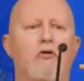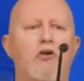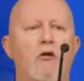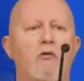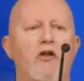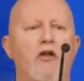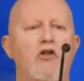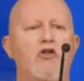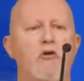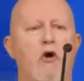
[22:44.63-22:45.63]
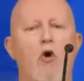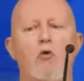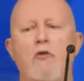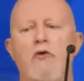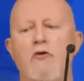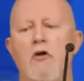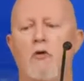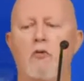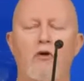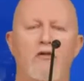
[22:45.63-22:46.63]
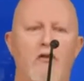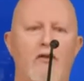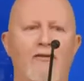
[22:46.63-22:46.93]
communication open with